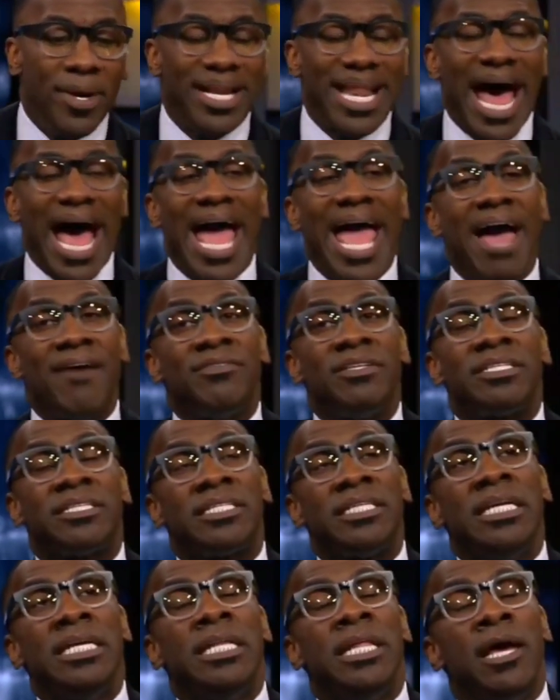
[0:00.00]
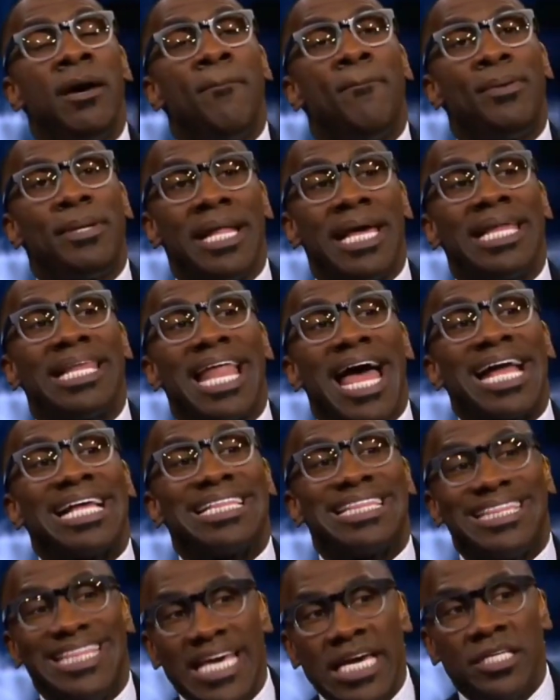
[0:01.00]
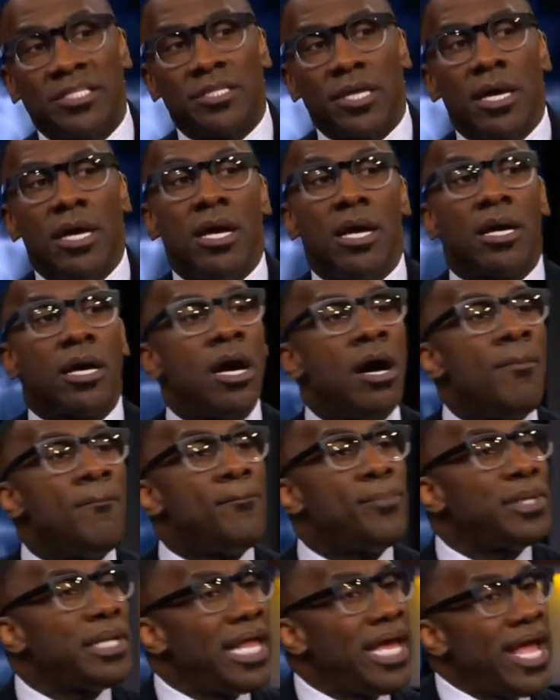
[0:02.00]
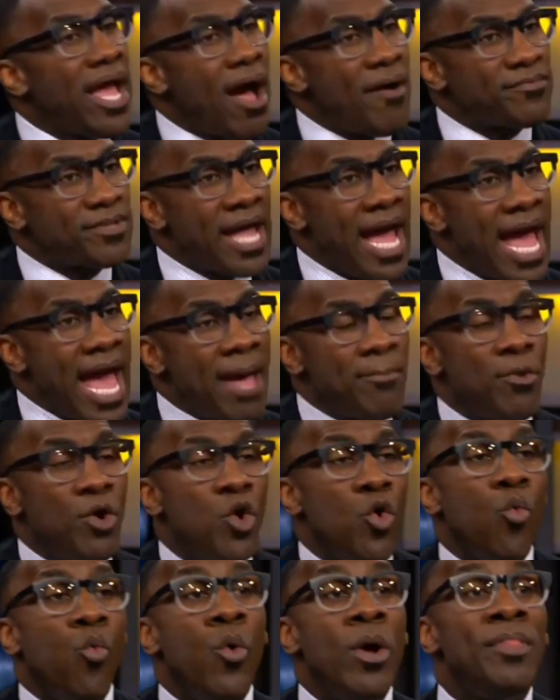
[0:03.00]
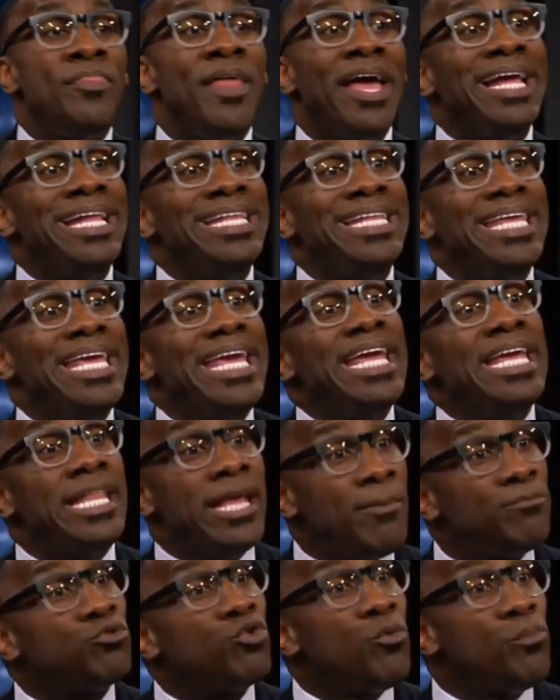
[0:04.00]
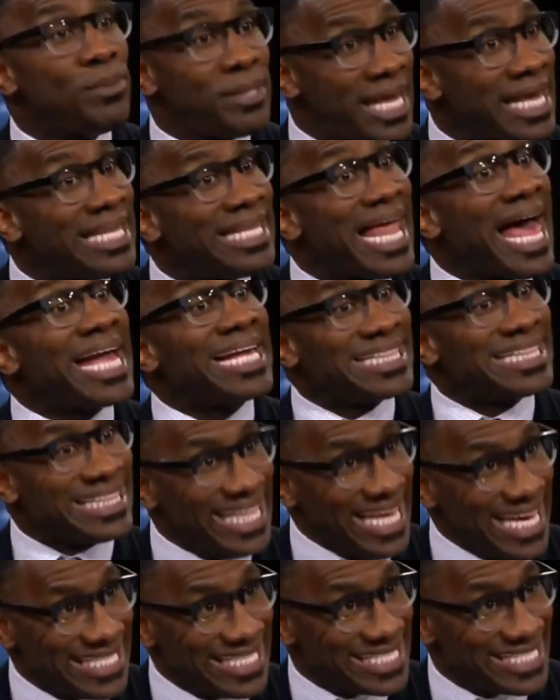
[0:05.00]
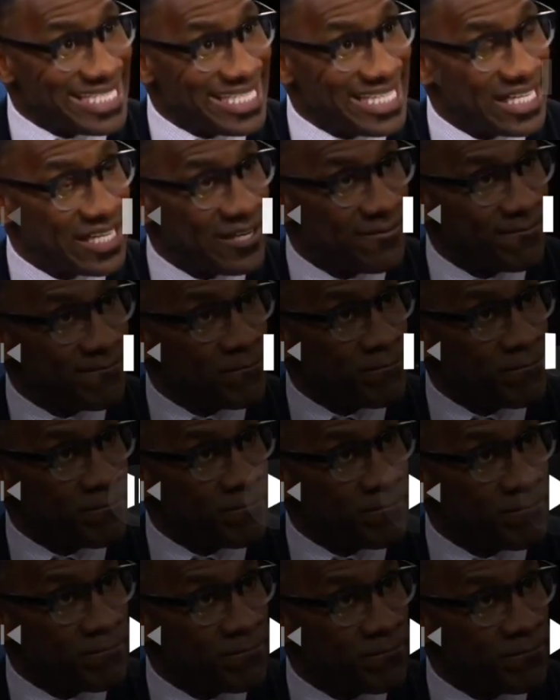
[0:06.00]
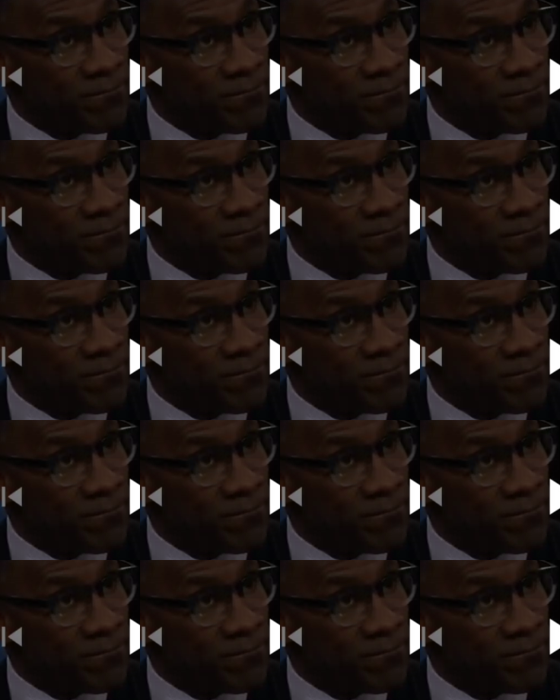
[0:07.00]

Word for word: But I haven't seen him play like this come playoff time when they need him to play like this. In Toronto.